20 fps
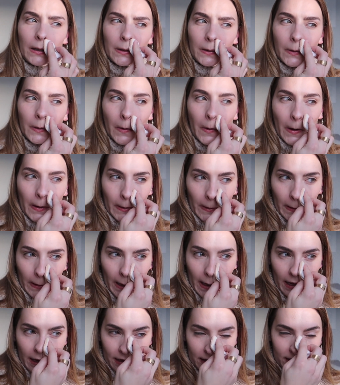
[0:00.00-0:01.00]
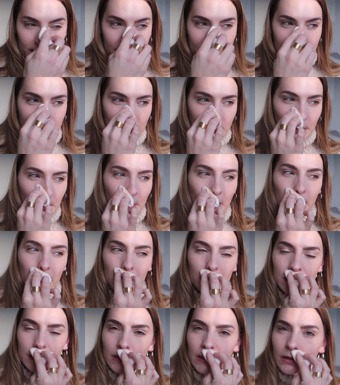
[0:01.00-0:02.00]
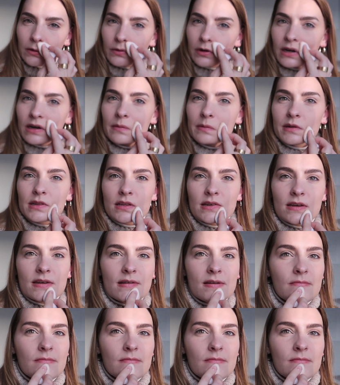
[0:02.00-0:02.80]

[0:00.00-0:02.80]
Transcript: do under the eyes and basically where I put the,